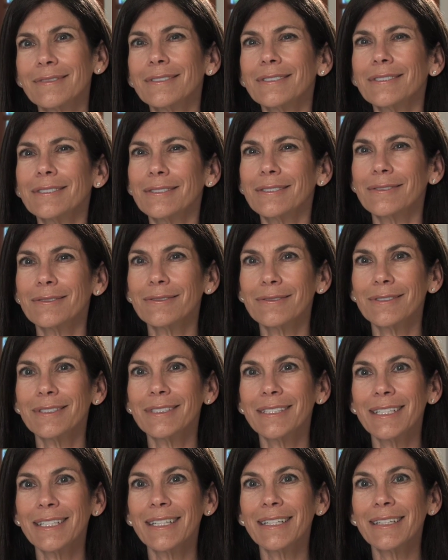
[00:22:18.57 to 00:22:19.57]
oh,
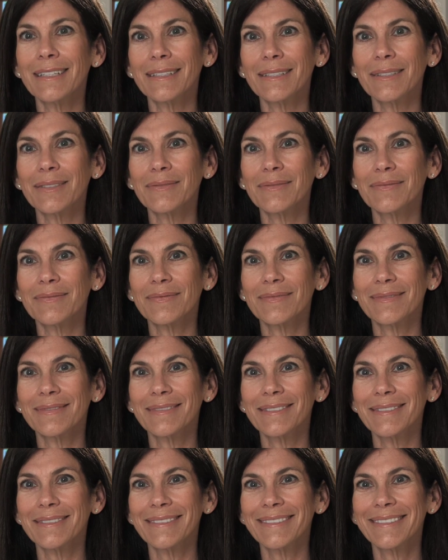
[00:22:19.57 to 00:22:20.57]
damn.
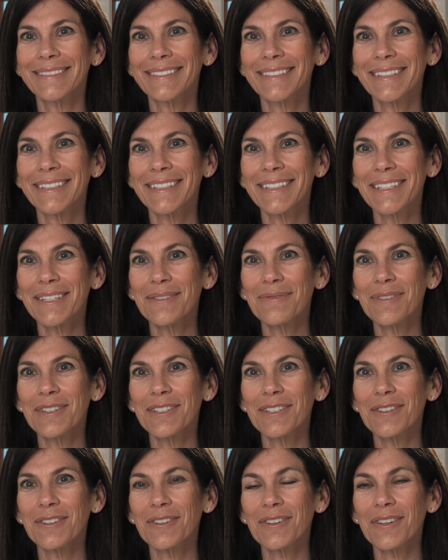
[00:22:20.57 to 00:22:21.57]
Didn't we
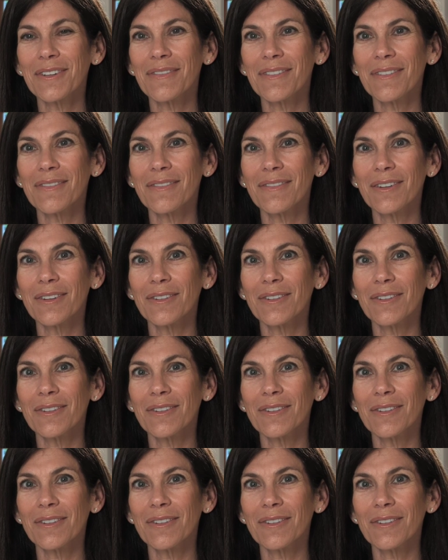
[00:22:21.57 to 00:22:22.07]
turn off the phone?